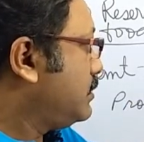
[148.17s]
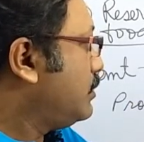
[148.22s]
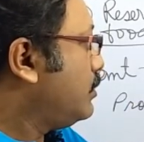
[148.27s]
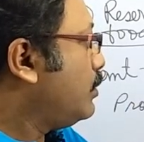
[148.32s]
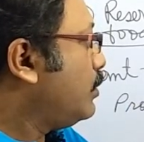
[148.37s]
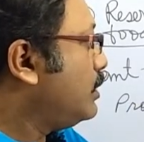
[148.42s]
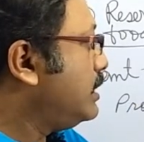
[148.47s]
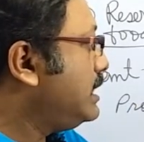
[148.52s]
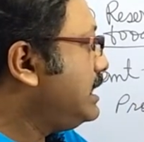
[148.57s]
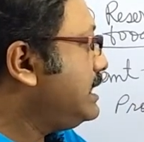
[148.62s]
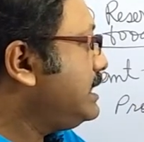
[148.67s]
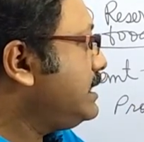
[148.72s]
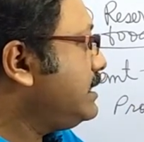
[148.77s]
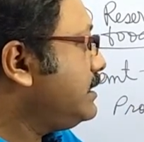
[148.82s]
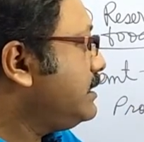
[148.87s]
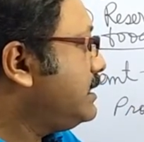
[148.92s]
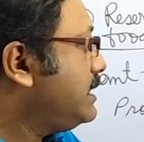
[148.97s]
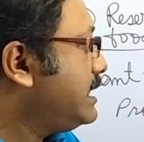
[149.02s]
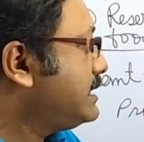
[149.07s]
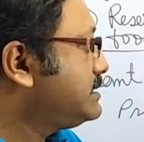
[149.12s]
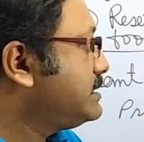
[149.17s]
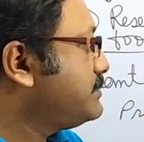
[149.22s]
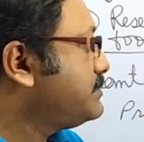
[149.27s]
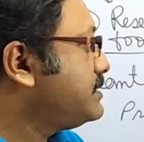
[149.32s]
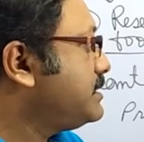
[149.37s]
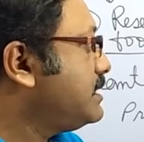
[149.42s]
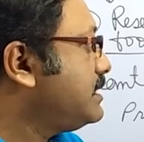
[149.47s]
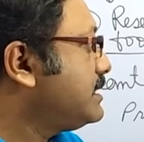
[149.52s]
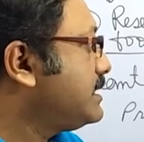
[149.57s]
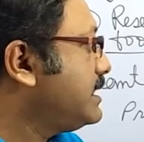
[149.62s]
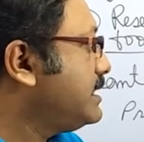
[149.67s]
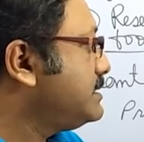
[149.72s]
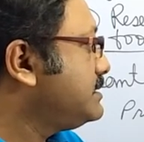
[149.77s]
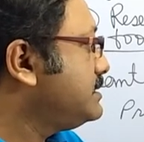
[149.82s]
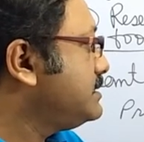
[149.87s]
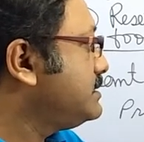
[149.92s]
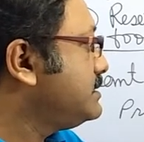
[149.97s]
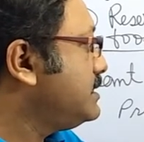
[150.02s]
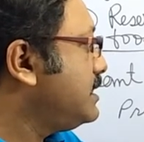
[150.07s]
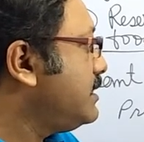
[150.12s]
Only exceptional case
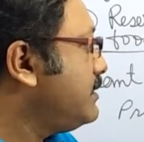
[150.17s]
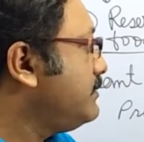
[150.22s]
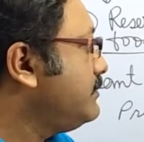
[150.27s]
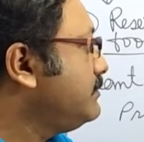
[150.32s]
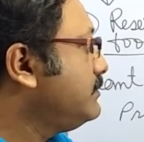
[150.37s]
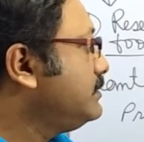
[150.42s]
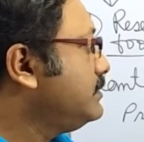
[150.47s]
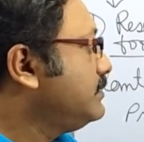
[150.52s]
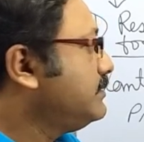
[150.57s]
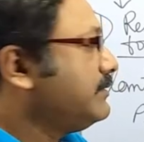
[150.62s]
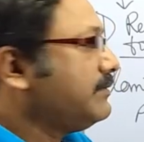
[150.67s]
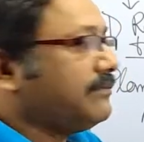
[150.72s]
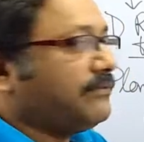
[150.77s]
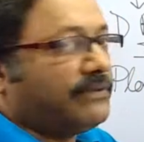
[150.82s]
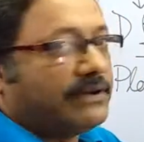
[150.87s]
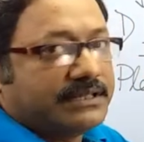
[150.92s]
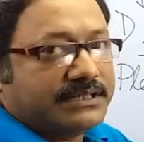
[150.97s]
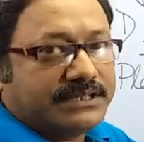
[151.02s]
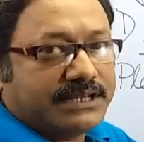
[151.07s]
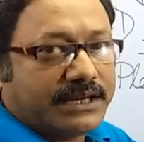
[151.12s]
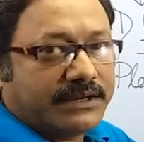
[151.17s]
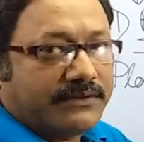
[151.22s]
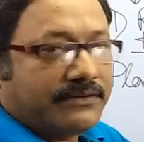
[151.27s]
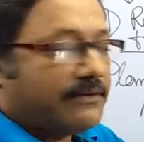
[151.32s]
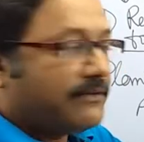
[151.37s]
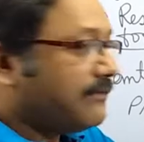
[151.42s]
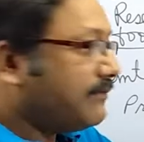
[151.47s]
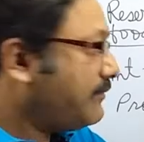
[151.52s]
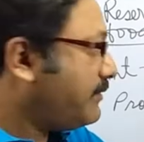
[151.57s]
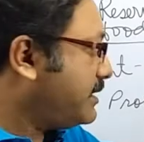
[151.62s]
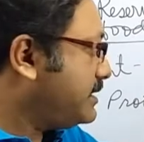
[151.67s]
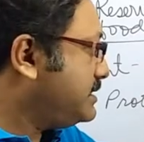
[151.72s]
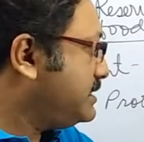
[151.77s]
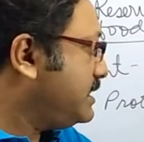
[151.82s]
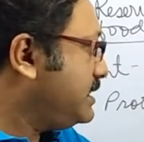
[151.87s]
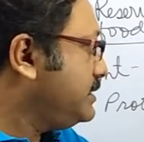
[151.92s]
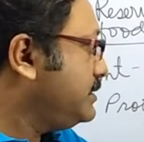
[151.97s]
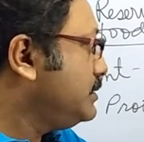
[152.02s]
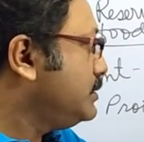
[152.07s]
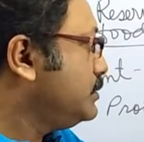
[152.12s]
is the fungi.
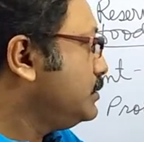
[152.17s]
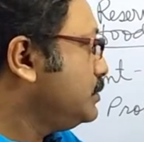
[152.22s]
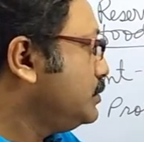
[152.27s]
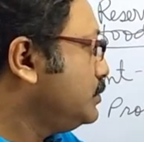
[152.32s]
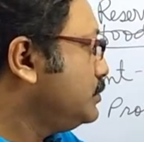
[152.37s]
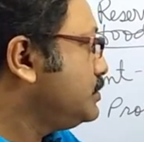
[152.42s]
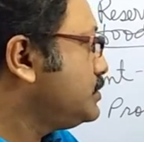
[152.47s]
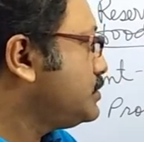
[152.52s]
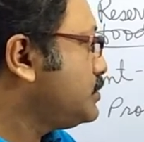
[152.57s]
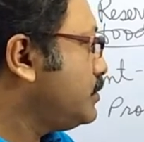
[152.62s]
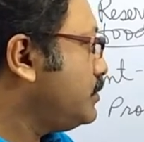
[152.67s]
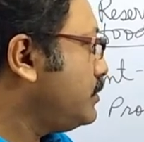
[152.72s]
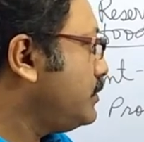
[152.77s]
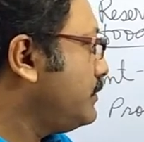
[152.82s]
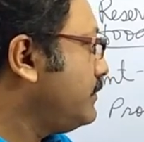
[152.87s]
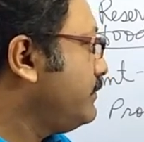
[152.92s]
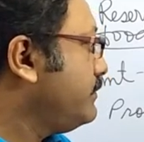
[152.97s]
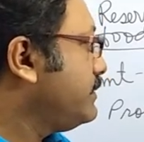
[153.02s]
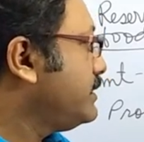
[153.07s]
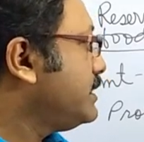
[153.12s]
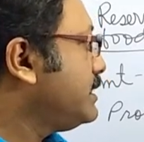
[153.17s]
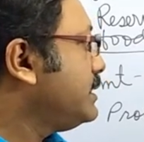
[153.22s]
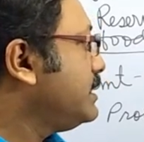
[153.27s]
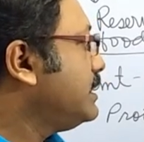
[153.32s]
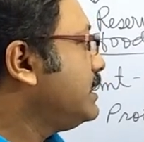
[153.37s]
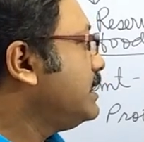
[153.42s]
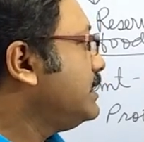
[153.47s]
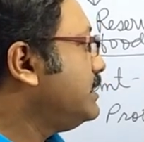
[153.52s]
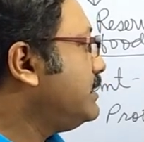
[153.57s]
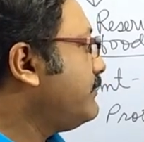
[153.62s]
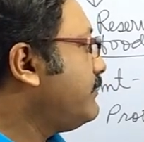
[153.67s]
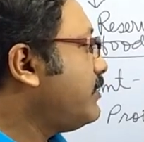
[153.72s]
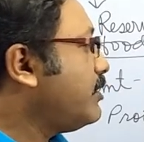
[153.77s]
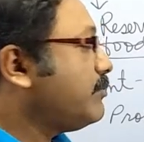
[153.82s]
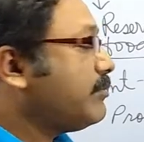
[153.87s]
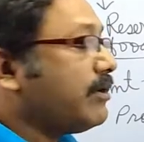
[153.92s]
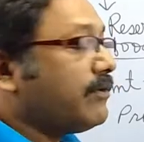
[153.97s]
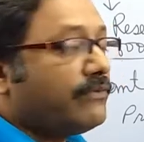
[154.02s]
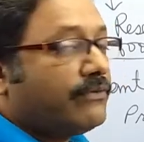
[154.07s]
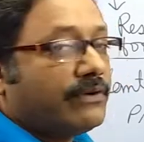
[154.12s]
Fungi do store in the form
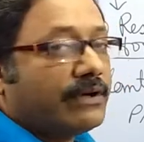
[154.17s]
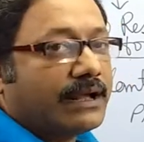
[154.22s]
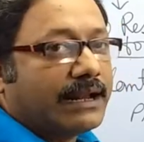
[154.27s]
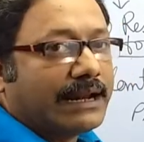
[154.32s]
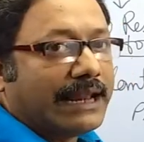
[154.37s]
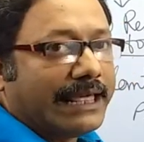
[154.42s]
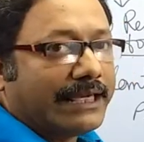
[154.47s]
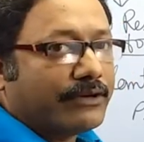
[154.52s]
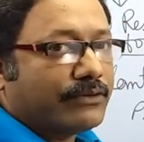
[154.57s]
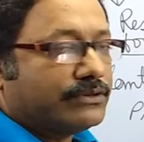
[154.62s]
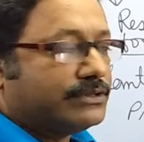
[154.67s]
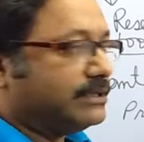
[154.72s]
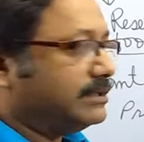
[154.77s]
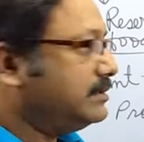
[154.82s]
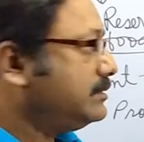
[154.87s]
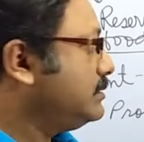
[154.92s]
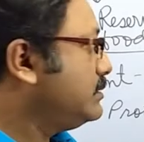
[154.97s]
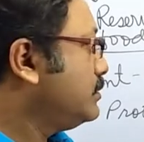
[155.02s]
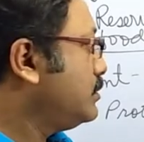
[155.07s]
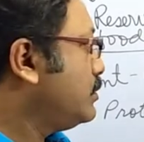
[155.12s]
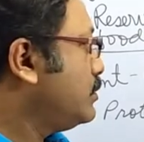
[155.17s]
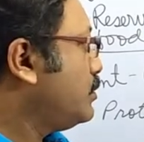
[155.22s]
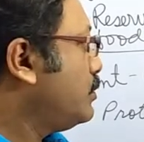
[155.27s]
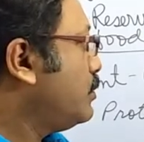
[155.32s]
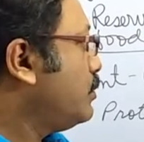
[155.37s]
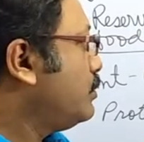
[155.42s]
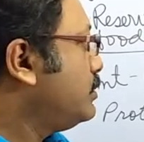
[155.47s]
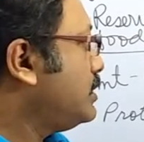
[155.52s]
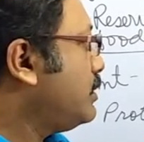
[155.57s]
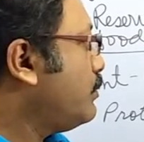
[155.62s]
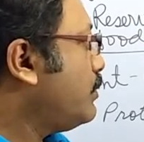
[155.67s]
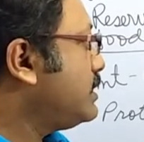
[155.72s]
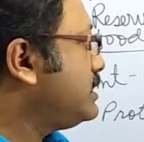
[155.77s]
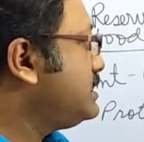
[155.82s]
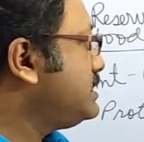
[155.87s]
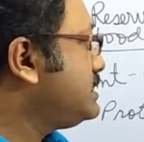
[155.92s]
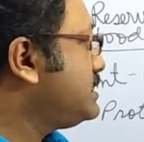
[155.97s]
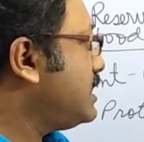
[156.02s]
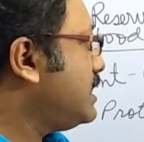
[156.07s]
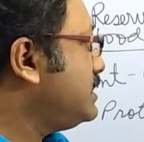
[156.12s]
of glycogen. Now what is
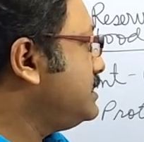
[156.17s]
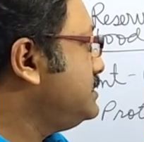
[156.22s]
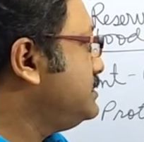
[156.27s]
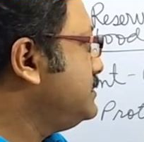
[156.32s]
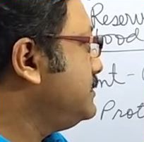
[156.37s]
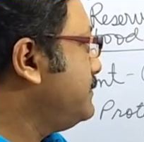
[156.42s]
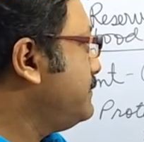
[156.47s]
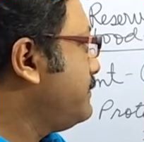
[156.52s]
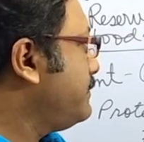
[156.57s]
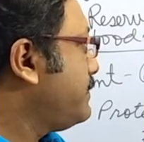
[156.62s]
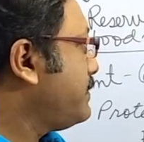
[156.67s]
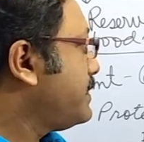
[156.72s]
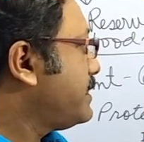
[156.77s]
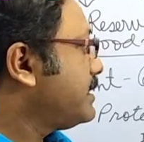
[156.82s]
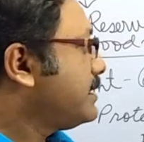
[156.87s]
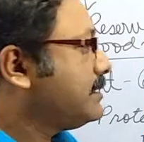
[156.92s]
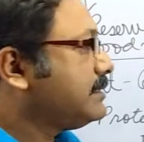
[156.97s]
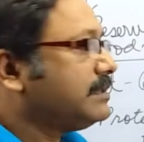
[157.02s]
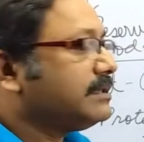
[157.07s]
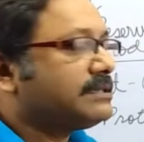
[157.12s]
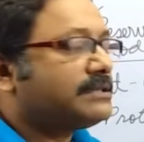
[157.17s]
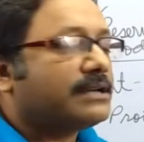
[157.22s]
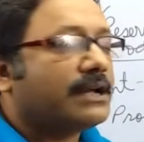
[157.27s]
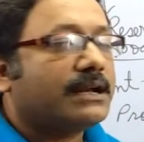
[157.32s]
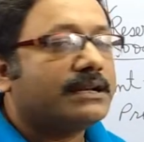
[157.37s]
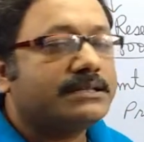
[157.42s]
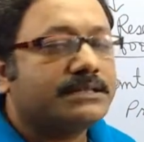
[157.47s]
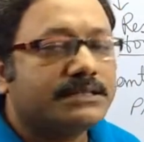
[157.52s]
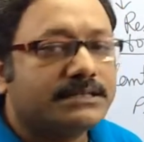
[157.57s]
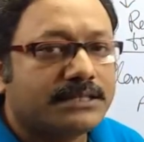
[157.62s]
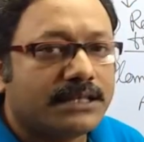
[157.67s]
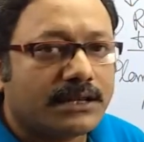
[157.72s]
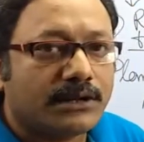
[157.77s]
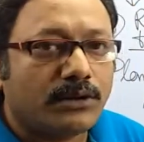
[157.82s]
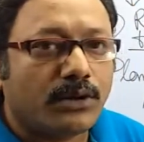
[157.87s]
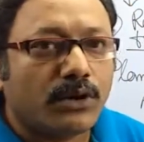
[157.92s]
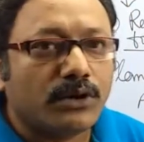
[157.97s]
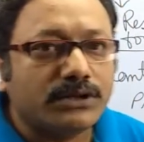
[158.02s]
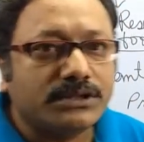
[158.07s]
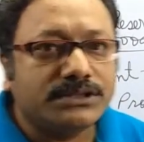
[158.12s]
starch? The starch is the
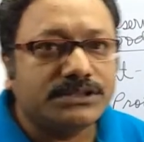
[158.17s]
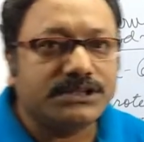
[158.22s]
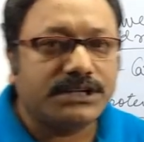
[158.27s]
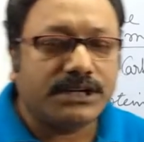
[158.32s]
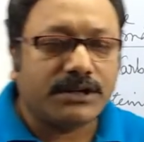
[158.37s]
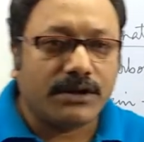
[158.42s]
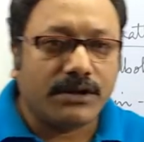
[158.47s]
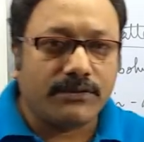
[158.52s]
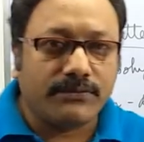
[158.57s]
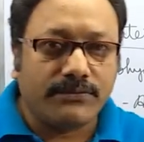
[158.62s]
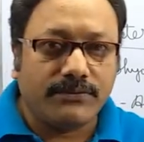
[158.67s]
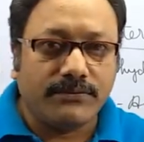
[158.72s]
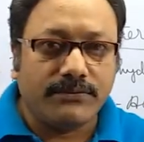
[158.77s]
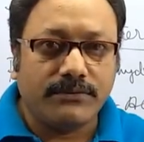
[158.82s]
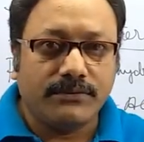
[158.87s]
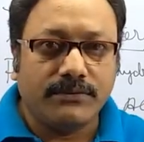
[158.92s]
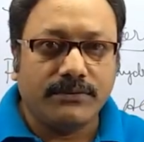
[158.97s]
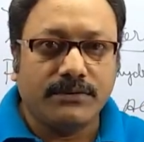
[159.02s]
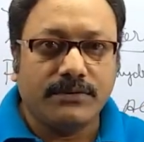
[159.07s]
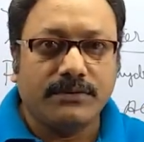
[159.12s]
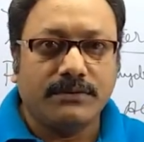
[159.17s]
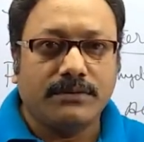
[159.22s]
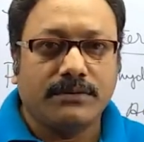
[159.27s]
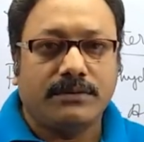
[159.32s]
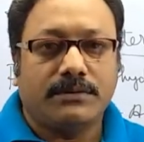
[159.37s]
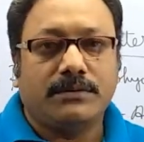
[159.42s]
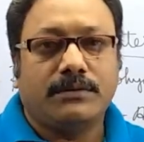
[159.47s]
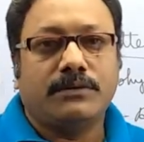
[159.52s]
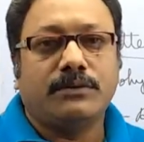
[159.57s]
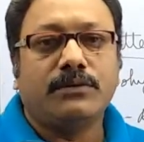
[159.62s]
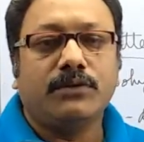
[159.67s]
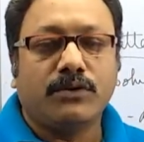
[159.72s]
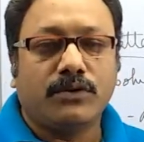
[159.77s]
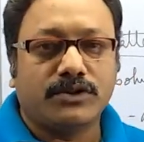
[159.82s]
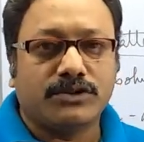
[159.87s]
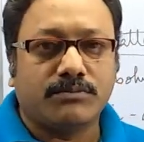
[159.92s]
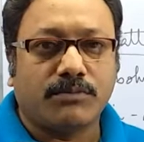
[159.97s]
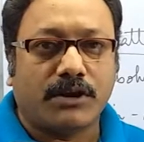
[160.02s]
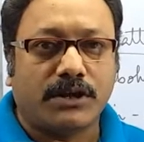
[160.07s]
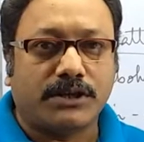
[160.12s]
long chain of
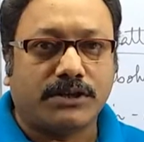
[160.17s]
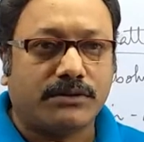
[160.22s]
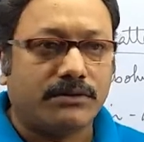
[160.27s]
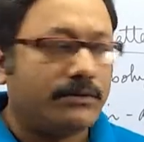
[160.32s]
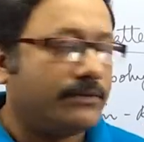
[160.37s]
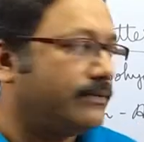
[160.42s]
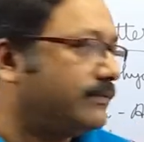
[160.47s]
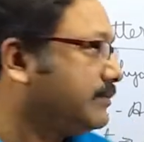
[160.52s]
glucose molecule.